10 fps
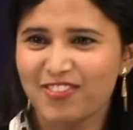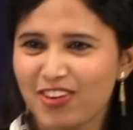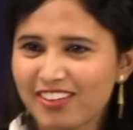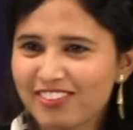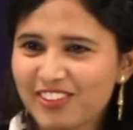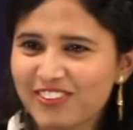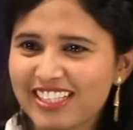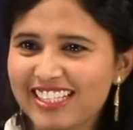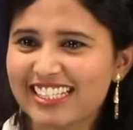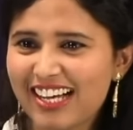Whatever you
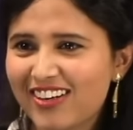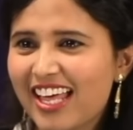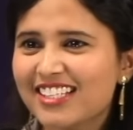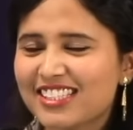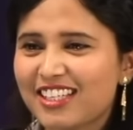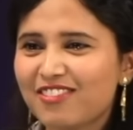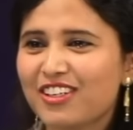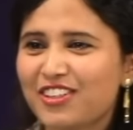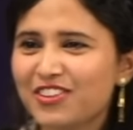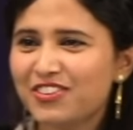need, God has
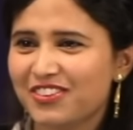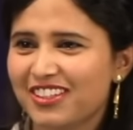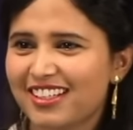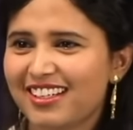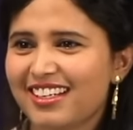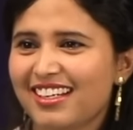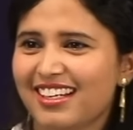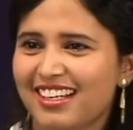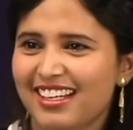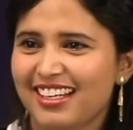given you.
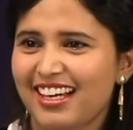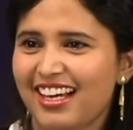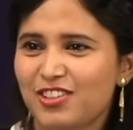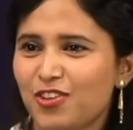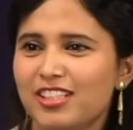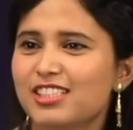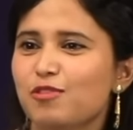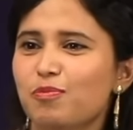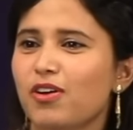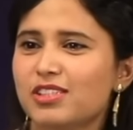I told it's
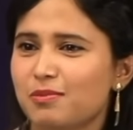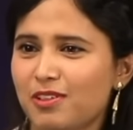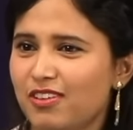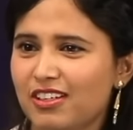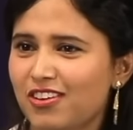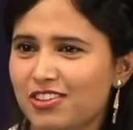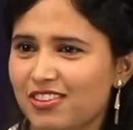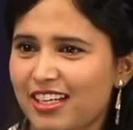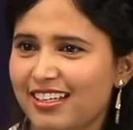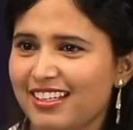impossible for God to
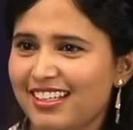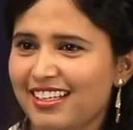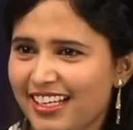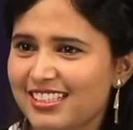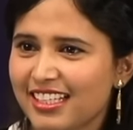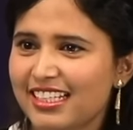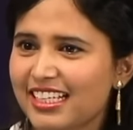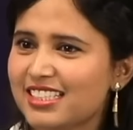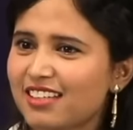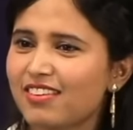lie. He said he
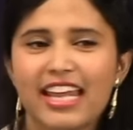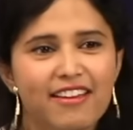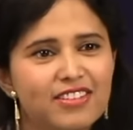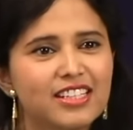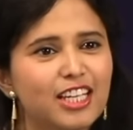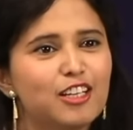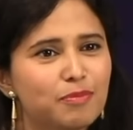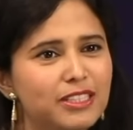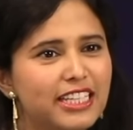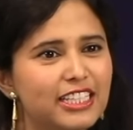has given everything
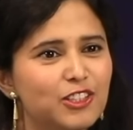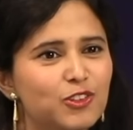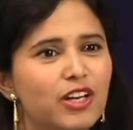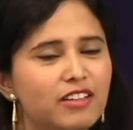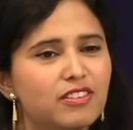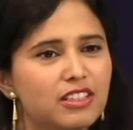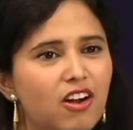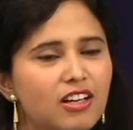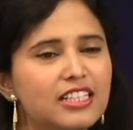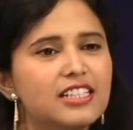pertaining to life and
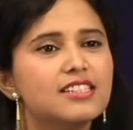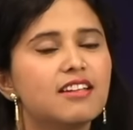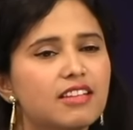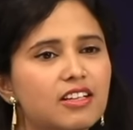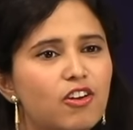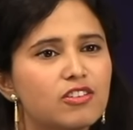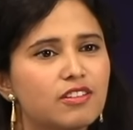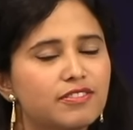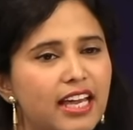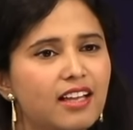godliness on the cross
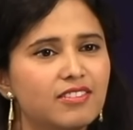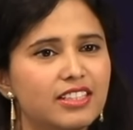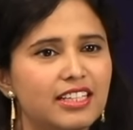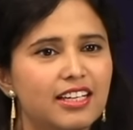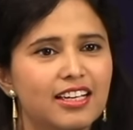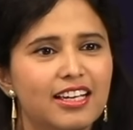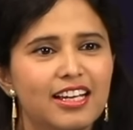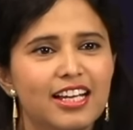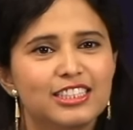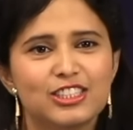of Calvary.
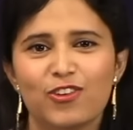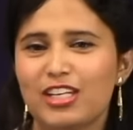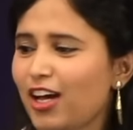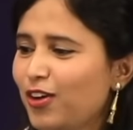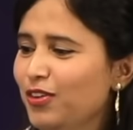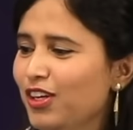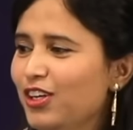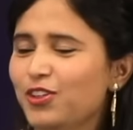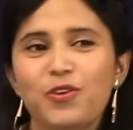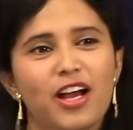So now
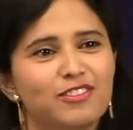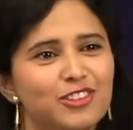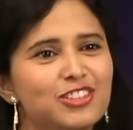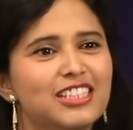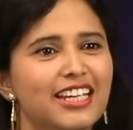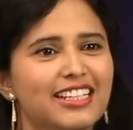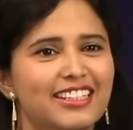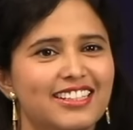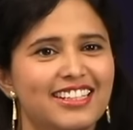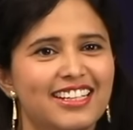you have to take
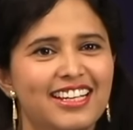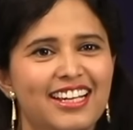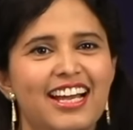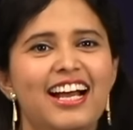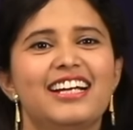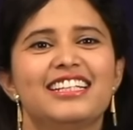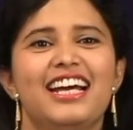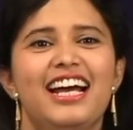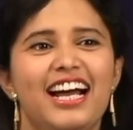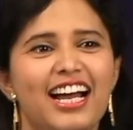it. And
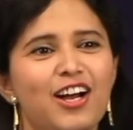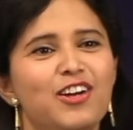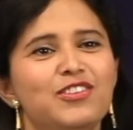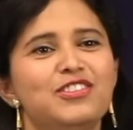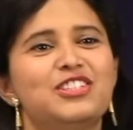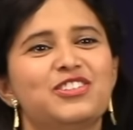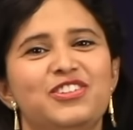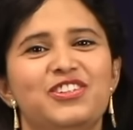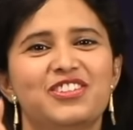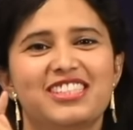how do
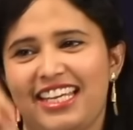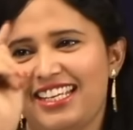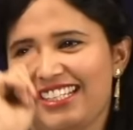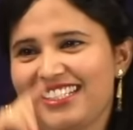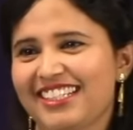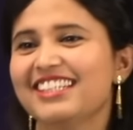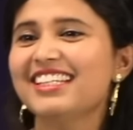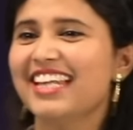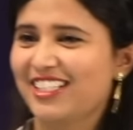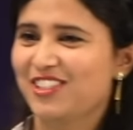you take it?
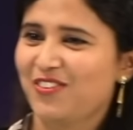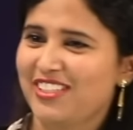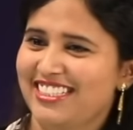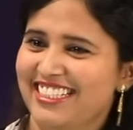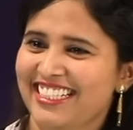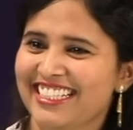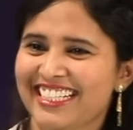The next question.